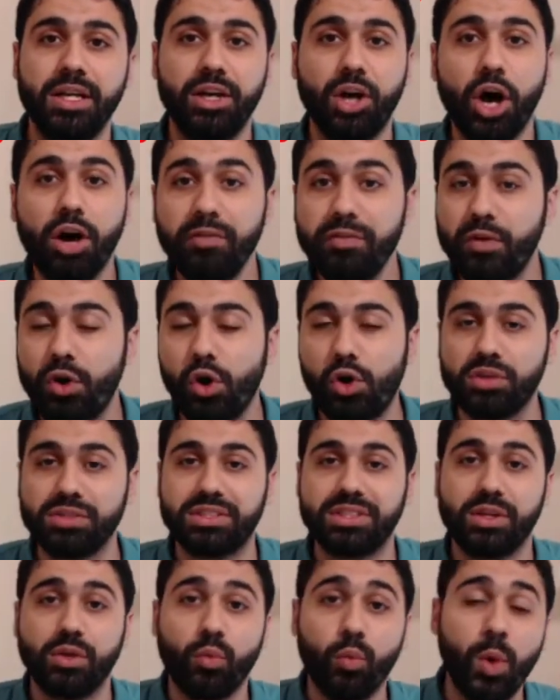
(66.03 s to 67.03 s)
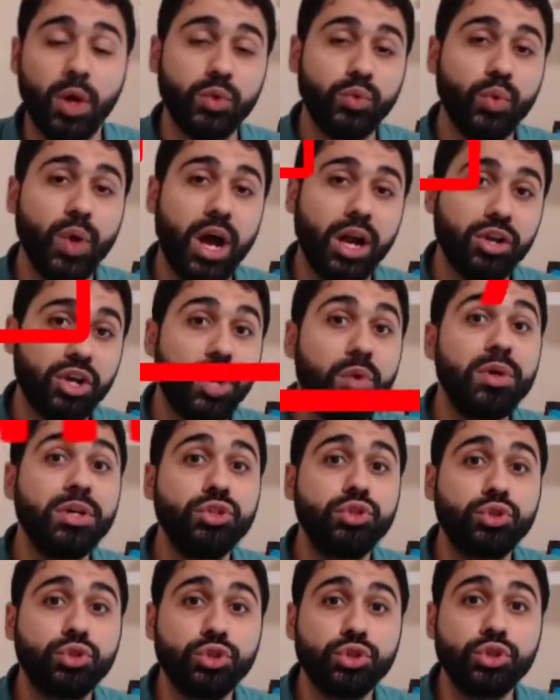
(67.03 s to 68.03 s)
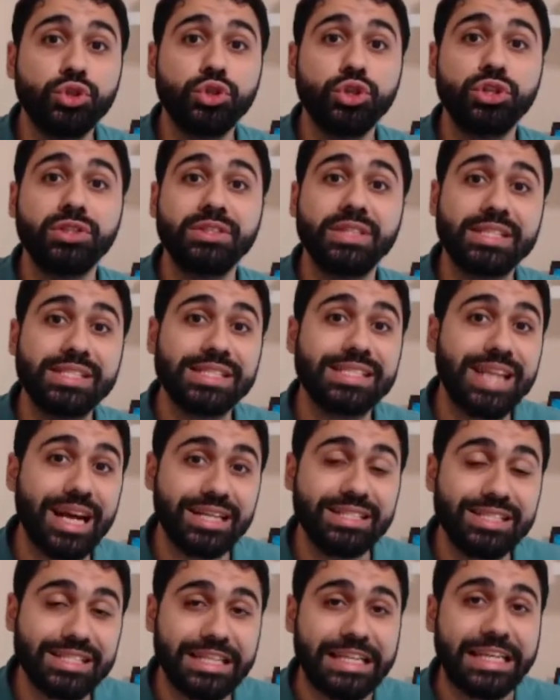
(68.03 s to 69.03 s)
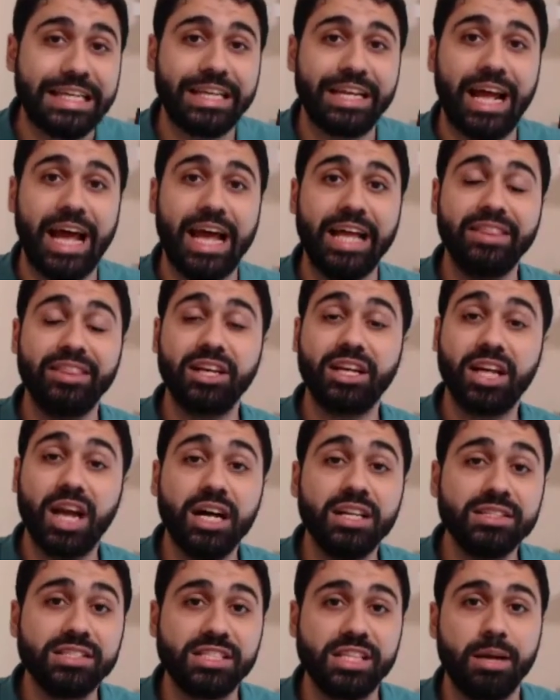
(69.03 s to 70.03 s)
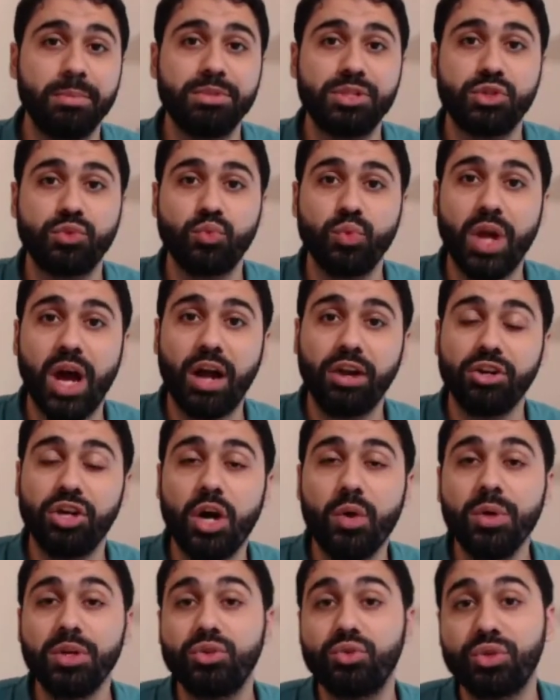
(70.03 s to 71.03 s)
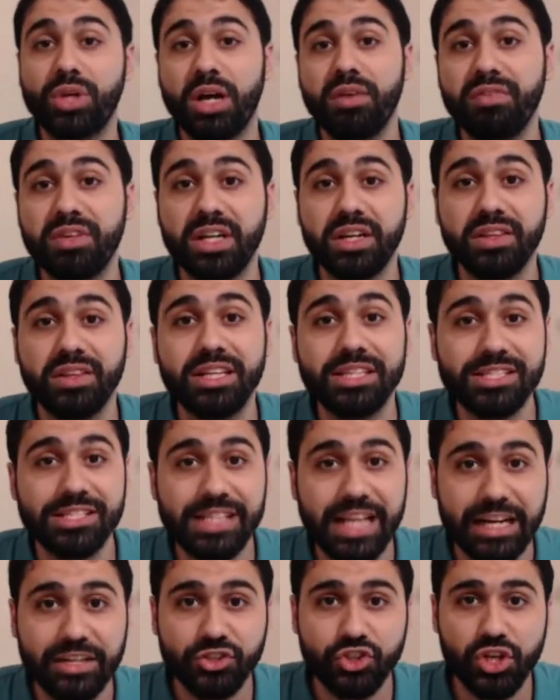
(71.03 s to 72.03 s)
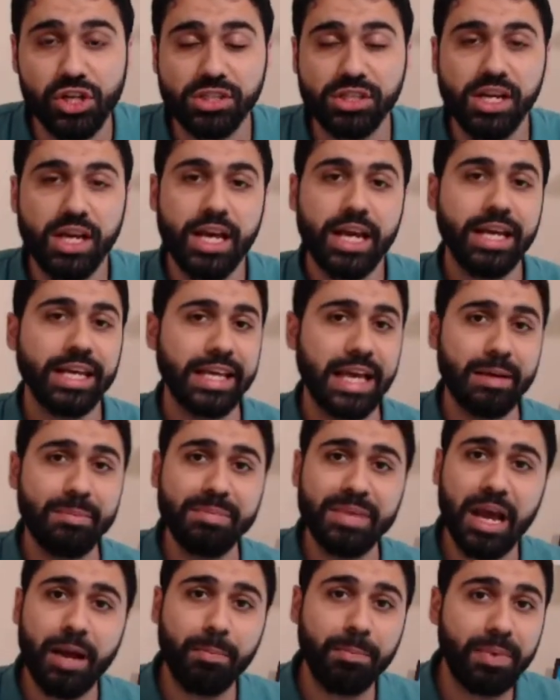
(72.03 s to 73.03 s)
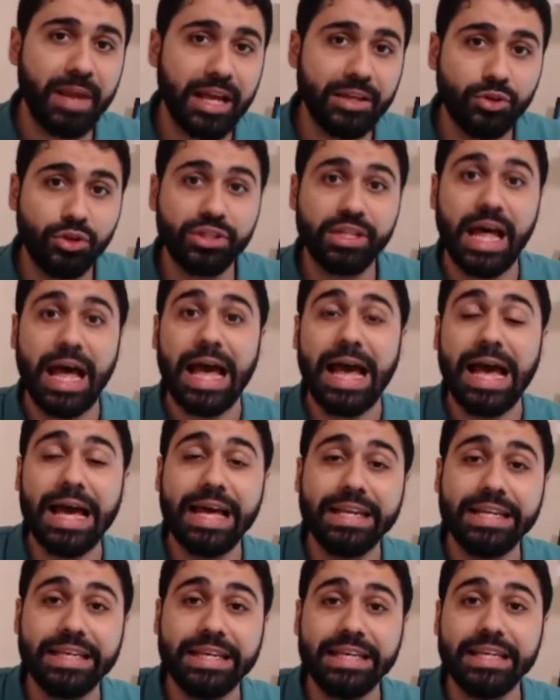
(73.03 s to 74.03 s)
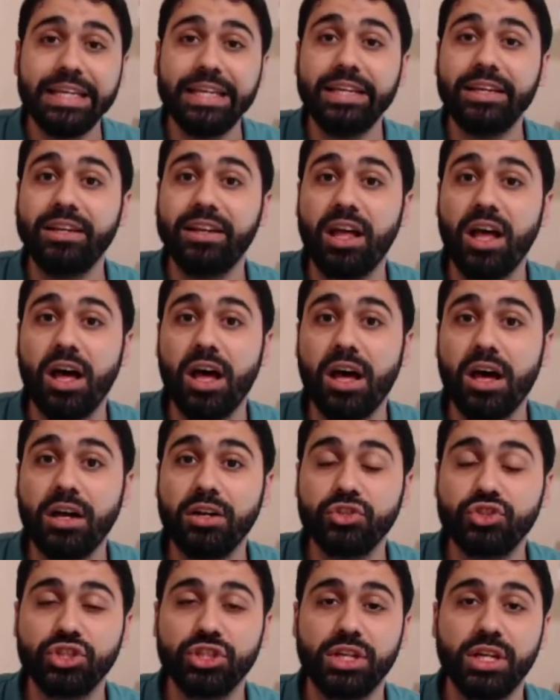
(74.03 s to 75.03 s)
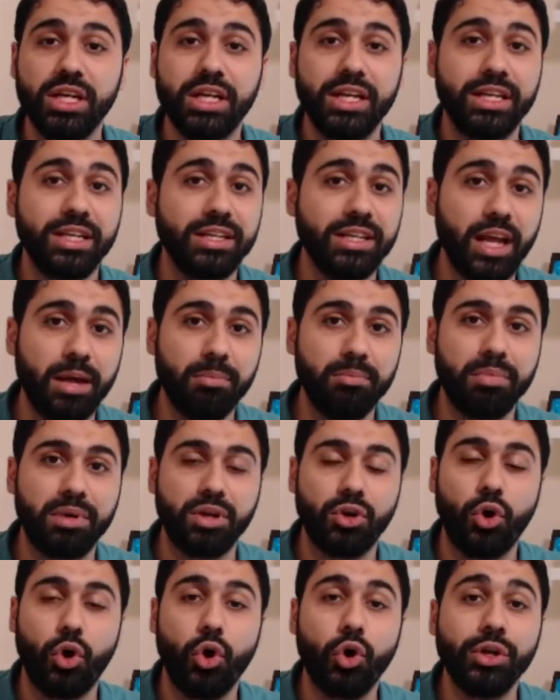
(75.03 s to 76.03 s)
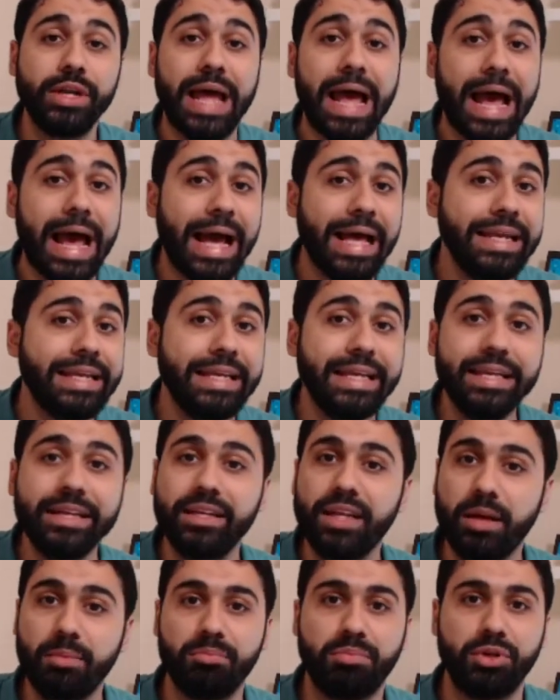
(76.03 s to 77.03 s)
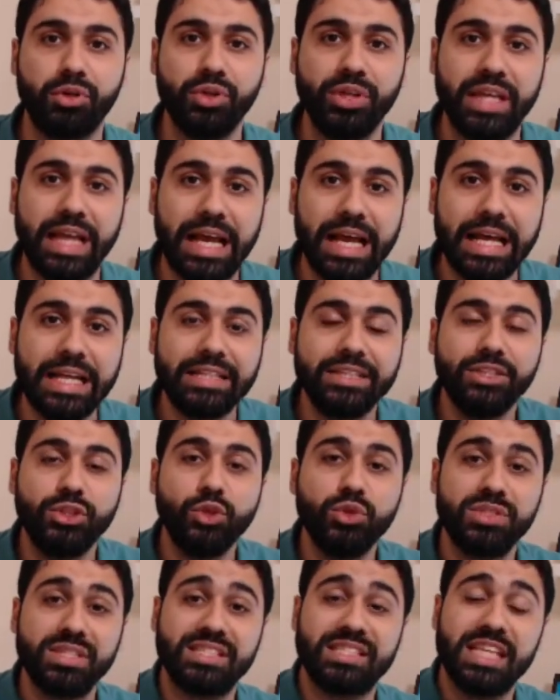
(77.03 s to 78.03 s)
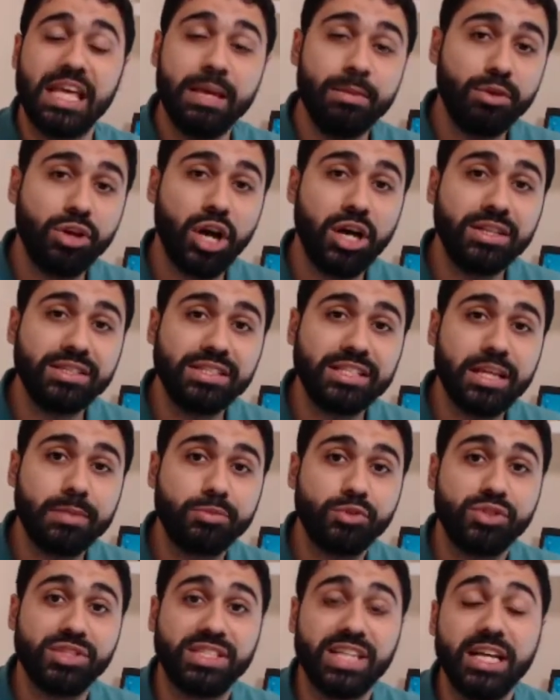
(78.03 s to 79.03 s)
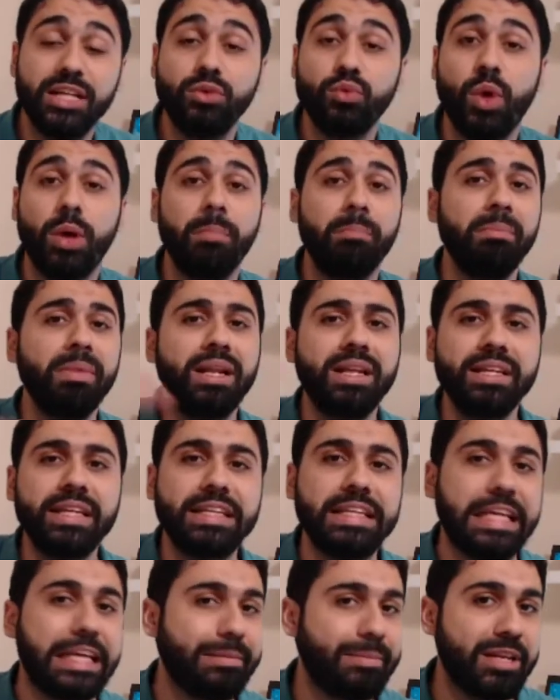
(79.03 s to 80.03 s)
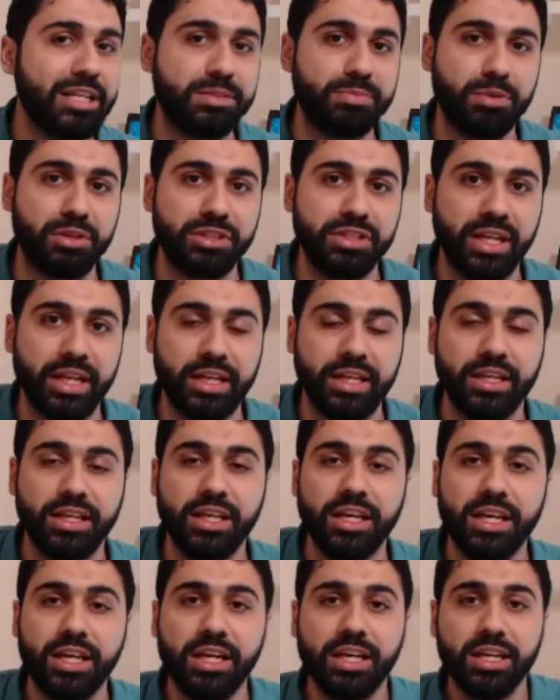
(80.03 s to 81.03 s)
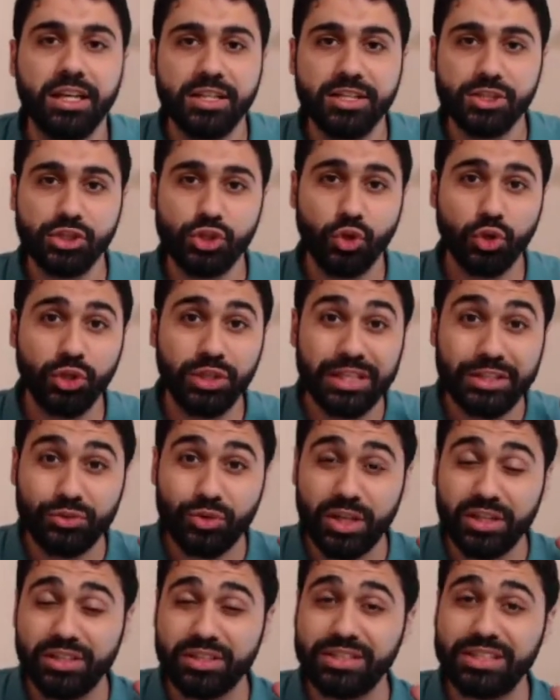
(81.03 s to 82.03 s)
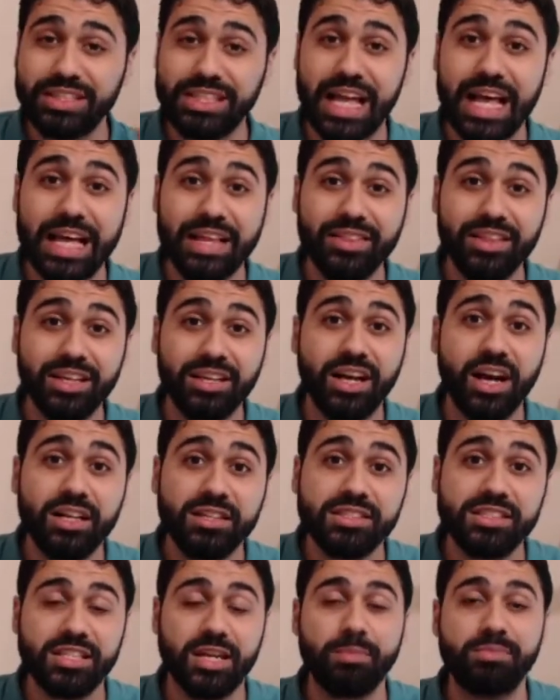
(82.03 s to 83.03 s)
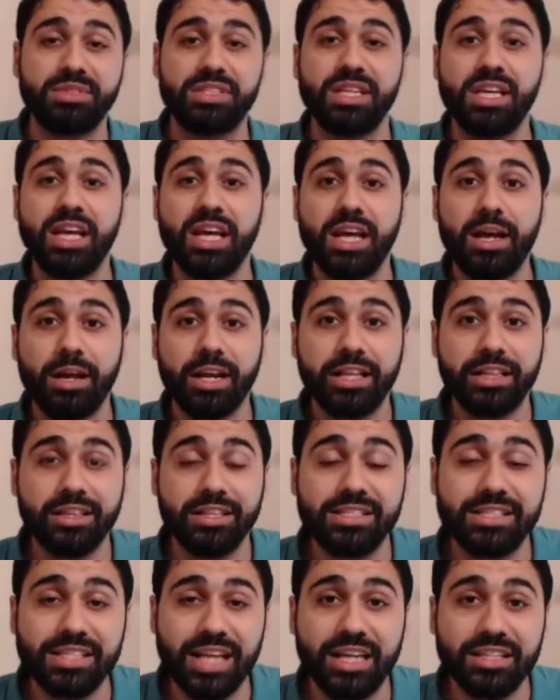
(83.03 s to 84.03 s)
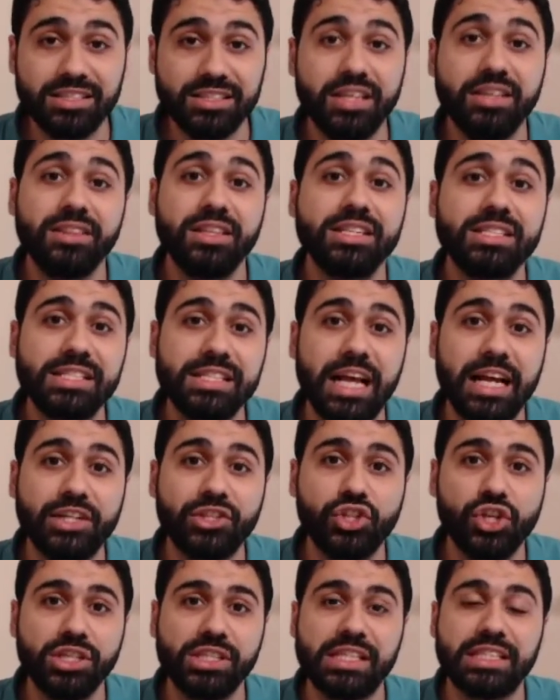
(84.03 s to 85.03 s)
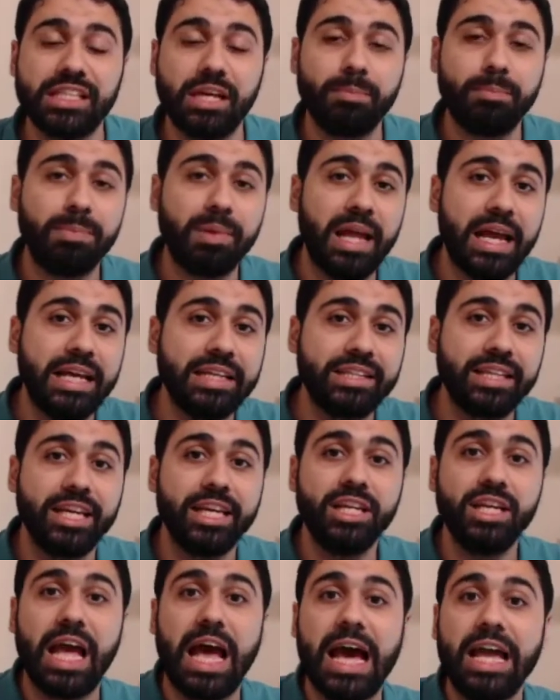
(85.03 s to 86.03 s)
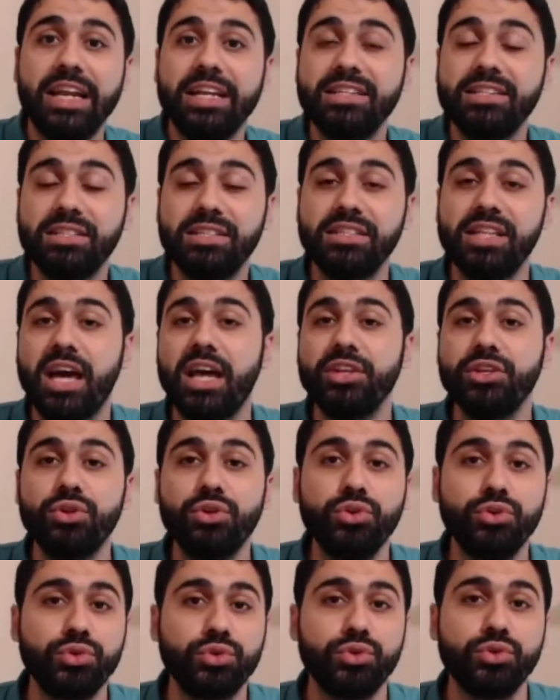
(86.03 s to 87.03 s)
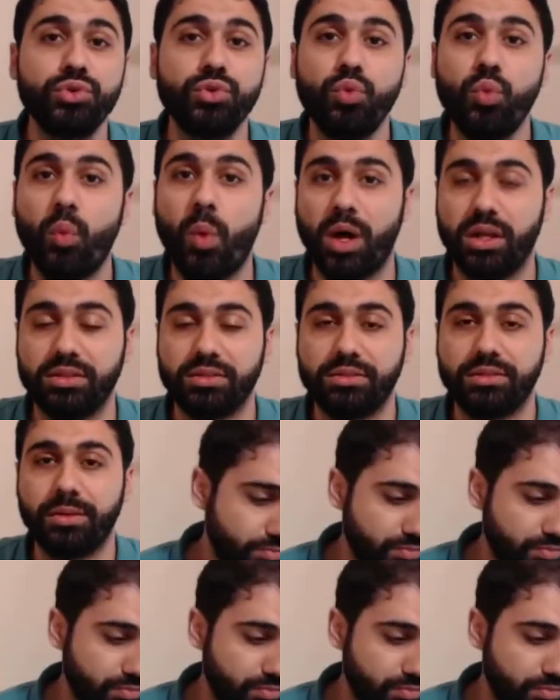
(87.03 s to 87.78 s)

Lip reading: Of course, what we are going to discuss here and the concepts we are going to cover in this lecture can be applied on any large number, You can use the same concept to send 1 million emails per day. So you need to understand the concepts discussed in this lecture and apply it in any scenario you want.